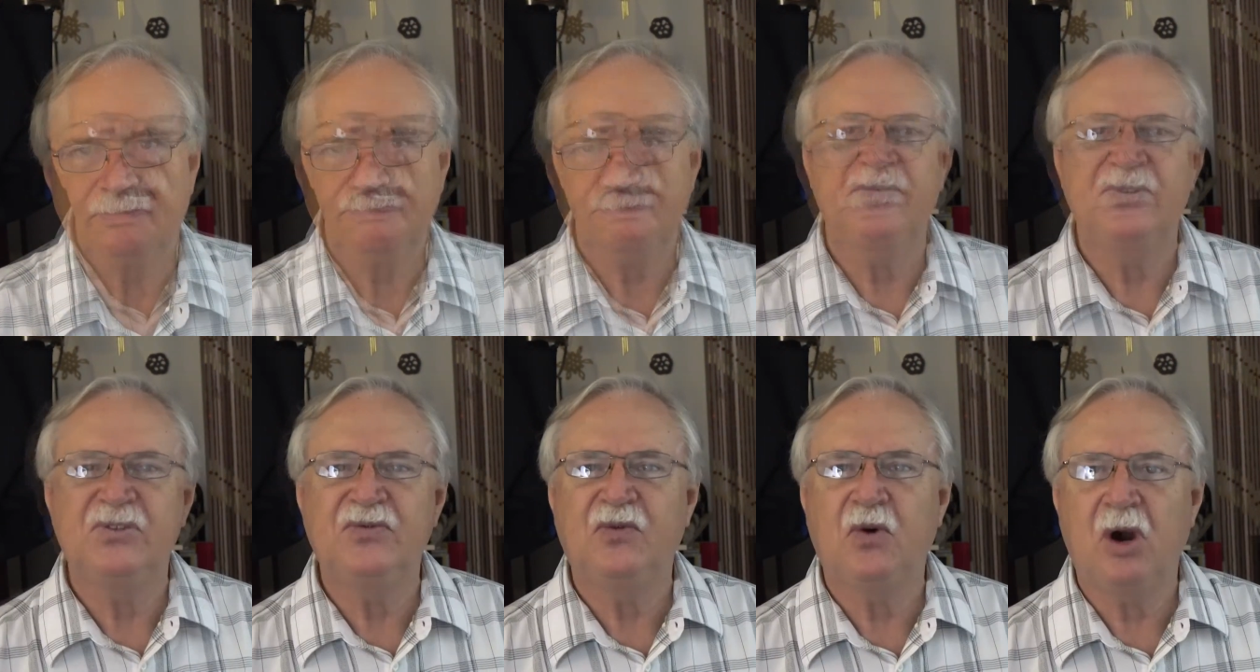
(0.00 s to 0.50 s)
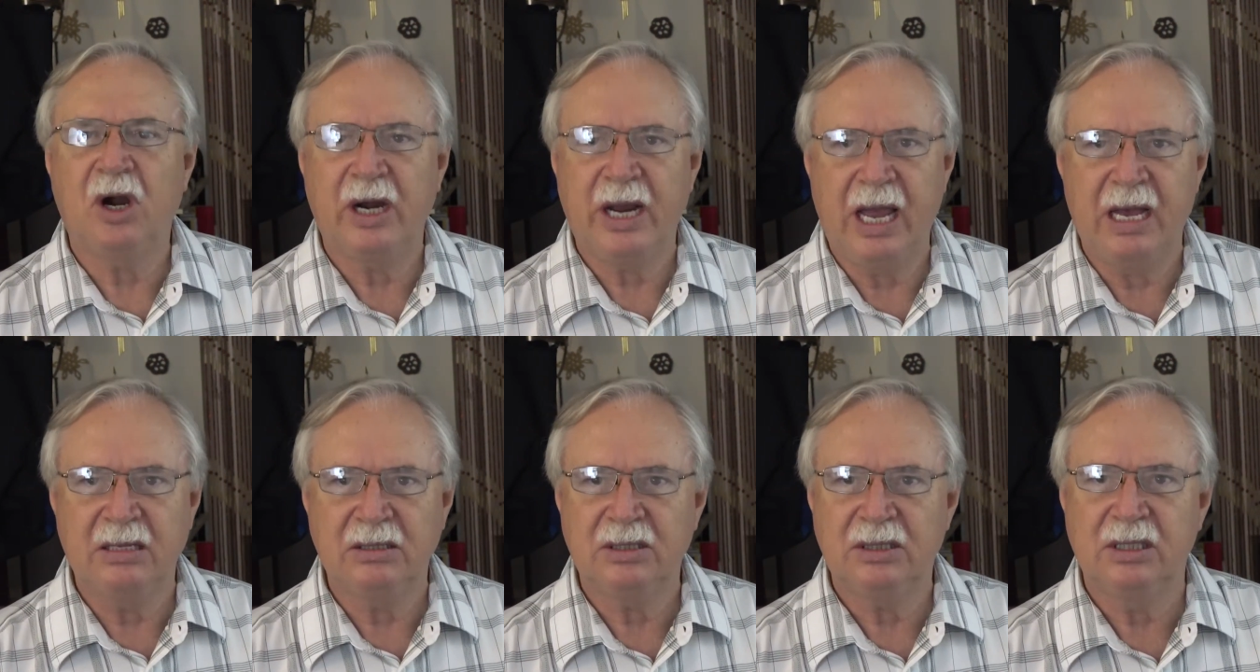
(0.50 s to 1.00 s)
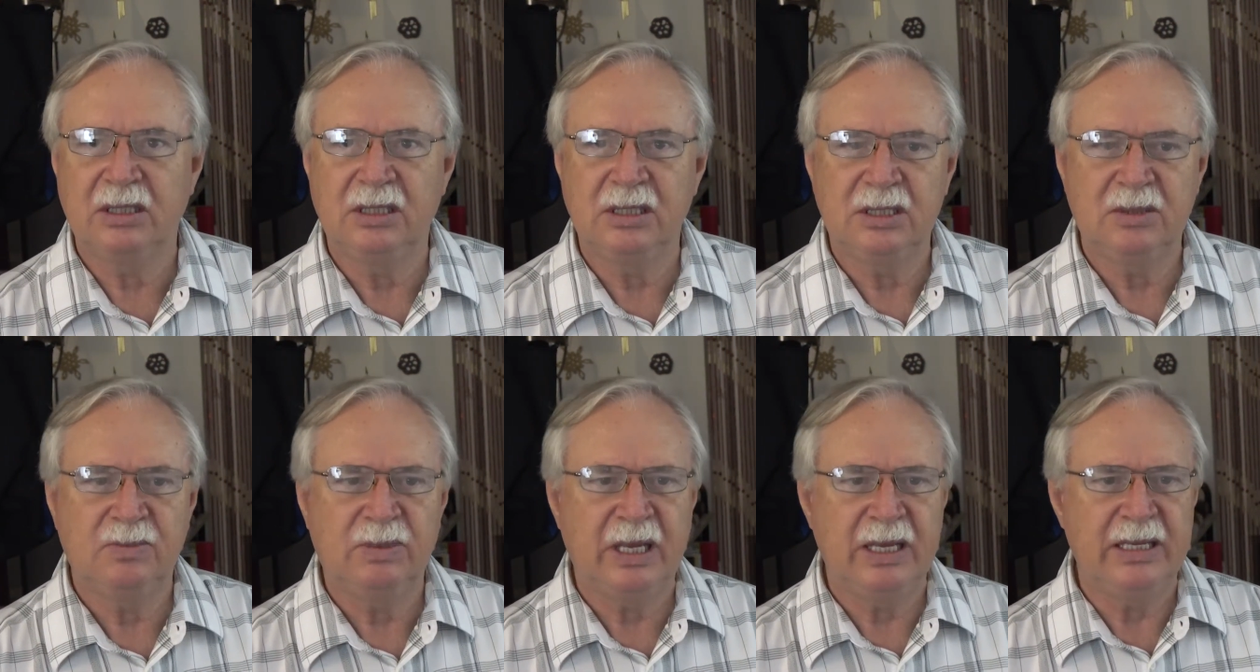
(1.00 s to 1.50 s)
So I'll give us four counts
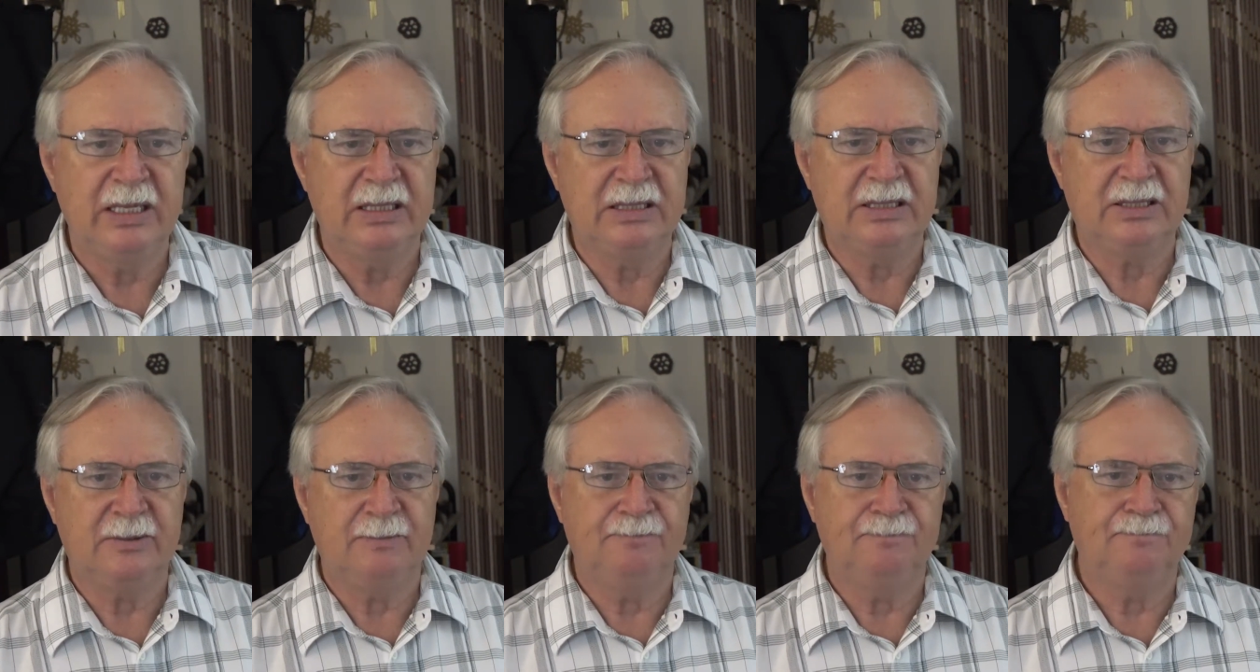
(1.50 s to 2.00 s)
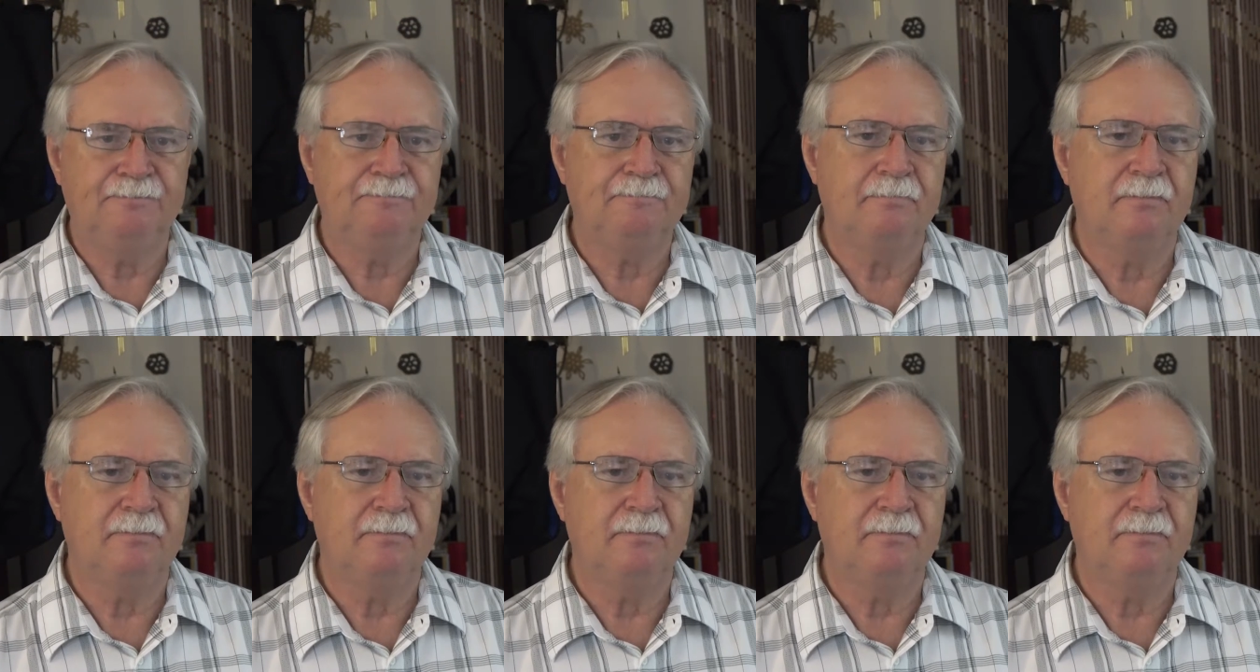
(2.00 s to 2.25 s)
and let's play this.